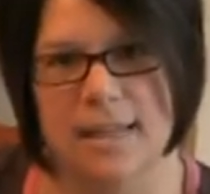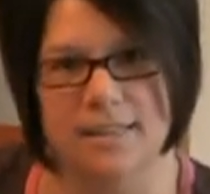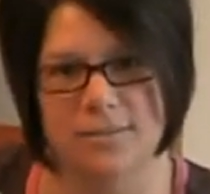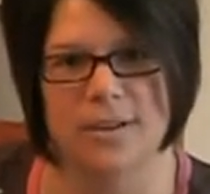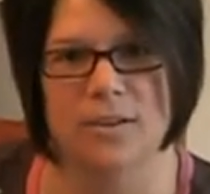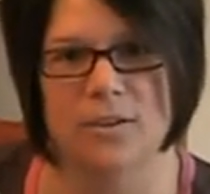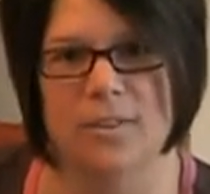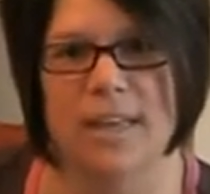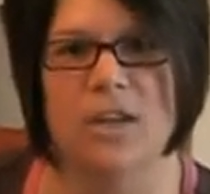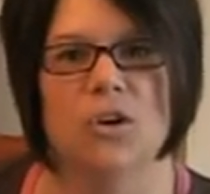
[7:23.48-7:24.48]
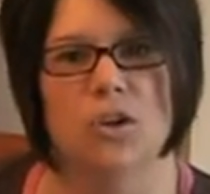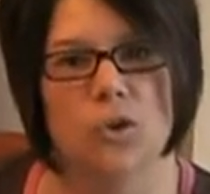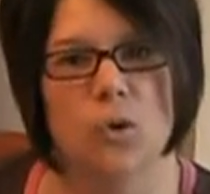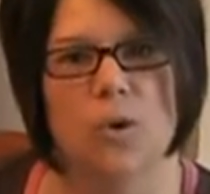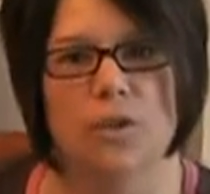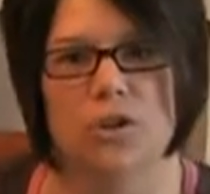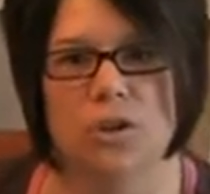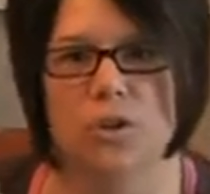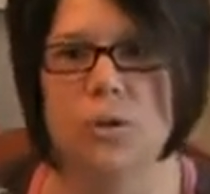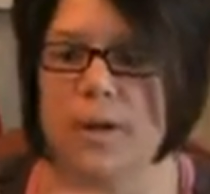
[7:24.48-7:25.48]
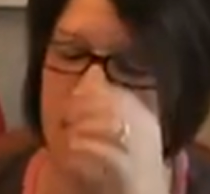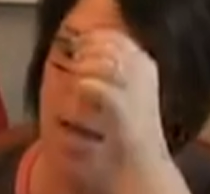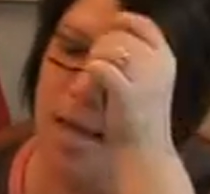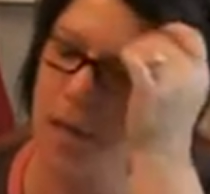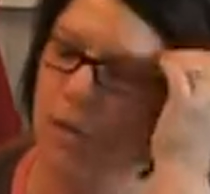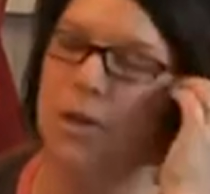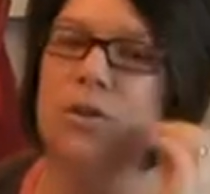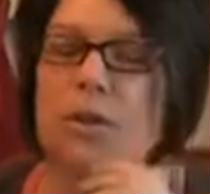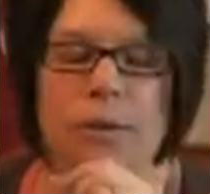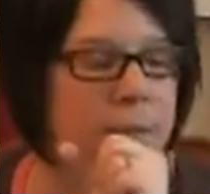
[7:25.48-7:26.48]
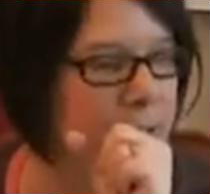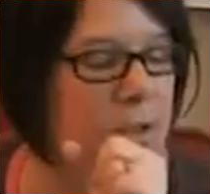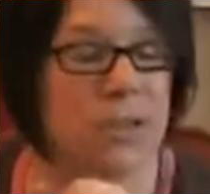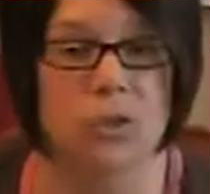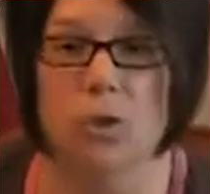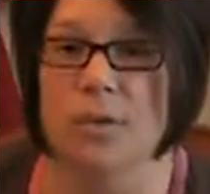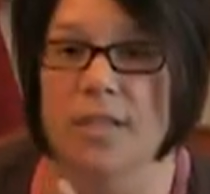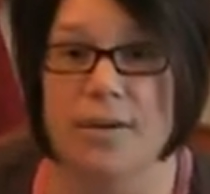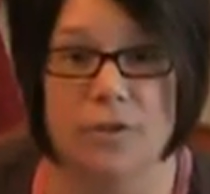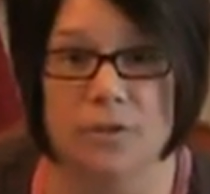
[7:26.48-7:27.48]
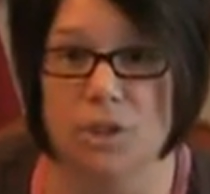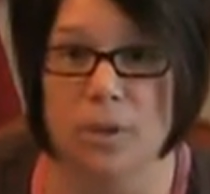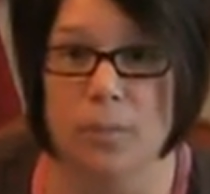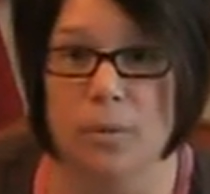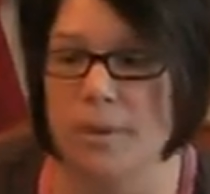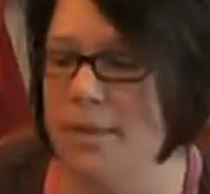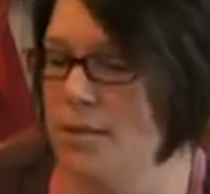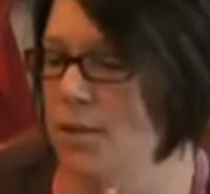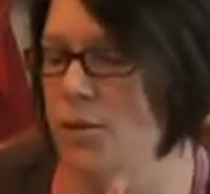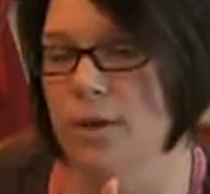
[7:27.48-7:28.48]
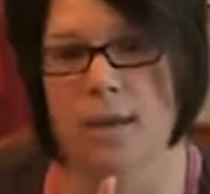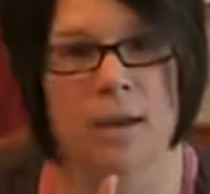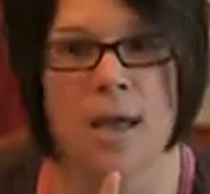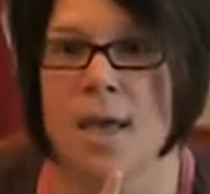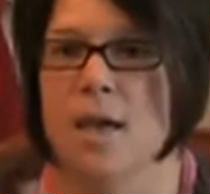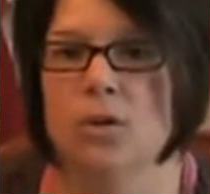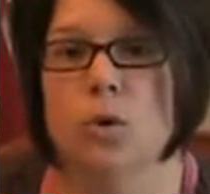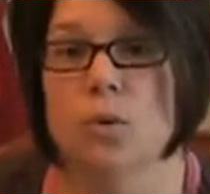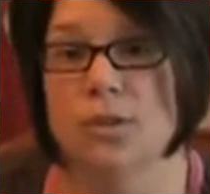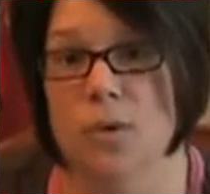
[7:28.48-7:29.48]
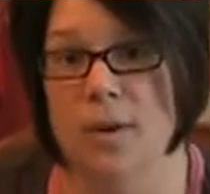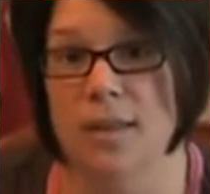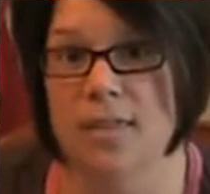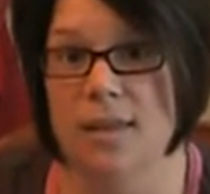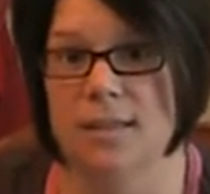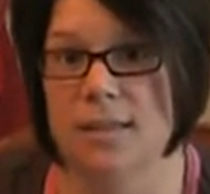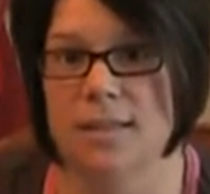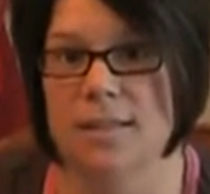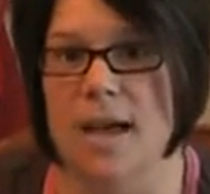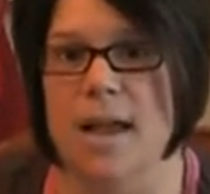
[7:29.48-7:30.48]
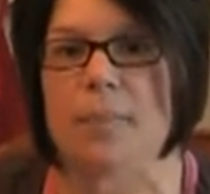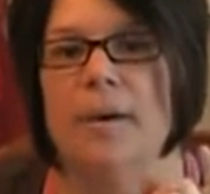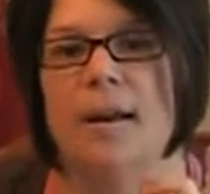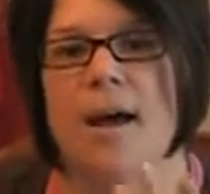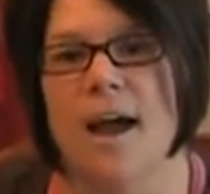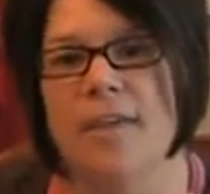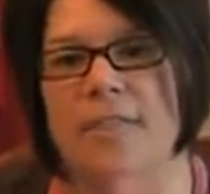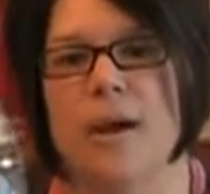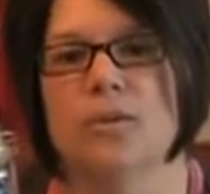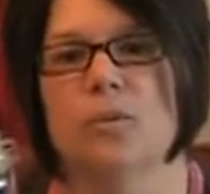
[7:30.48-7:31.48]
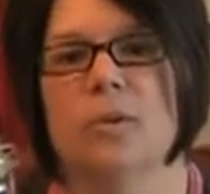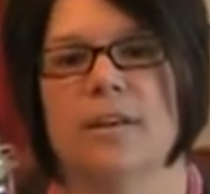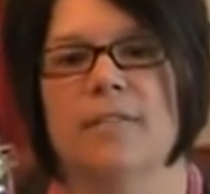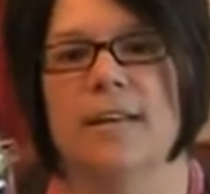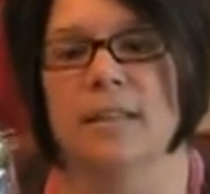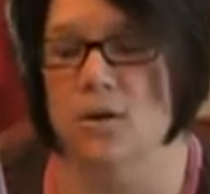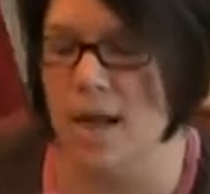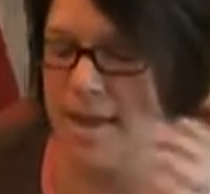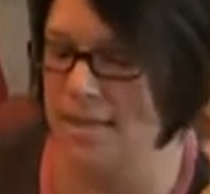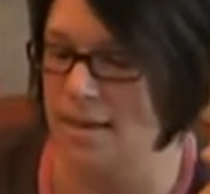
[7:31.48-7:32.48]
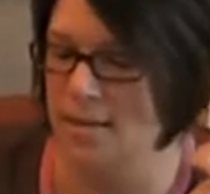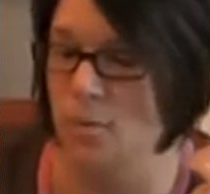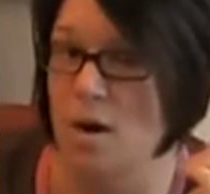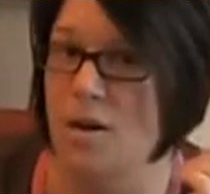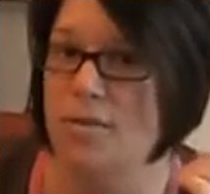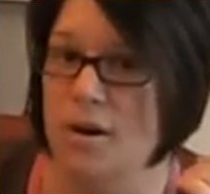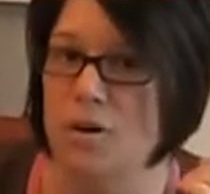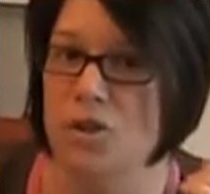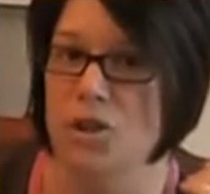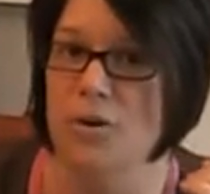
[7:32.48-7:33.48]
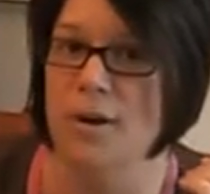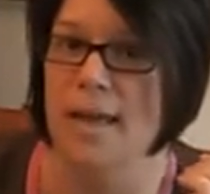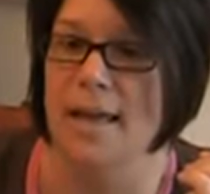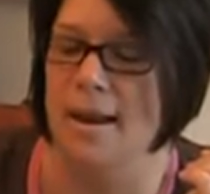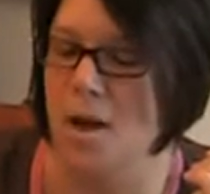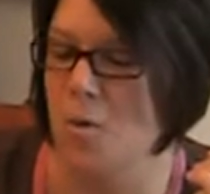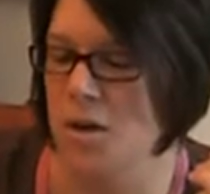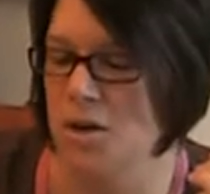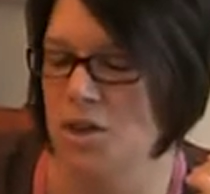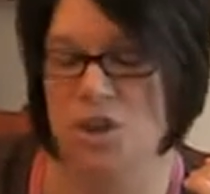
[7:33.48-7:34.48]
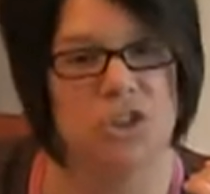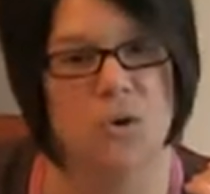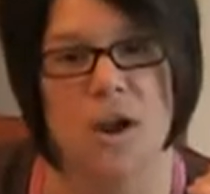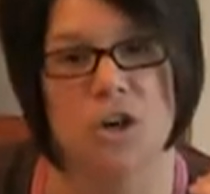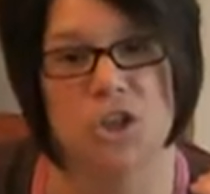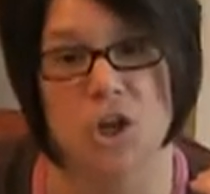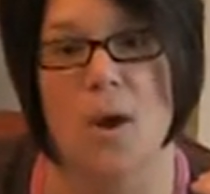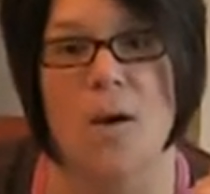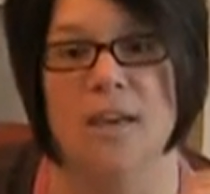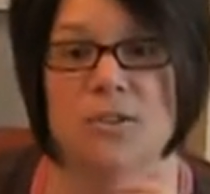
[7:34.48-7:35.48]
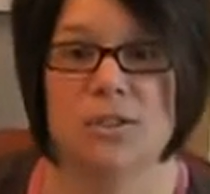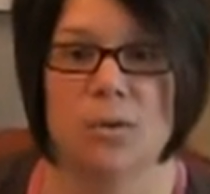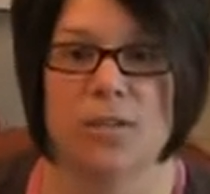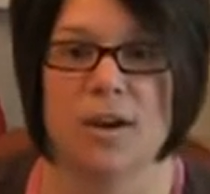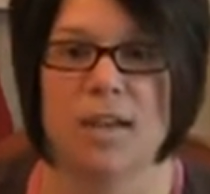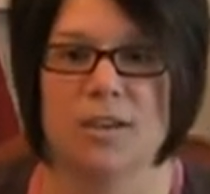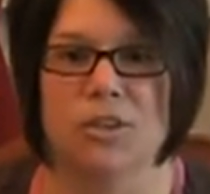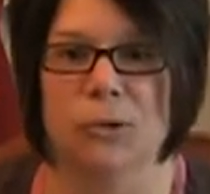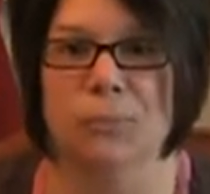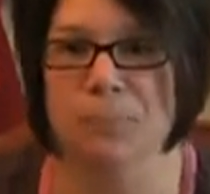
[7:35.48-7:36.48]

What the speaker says: That's a fun little thing, and you can do it with your children. You can do it with leftover chipboard pieces. You can do it with so many things inside, but I thought that was a really fun little idea that Ronna Ferrer showed, and I wanted to just show how I used it with our kit too.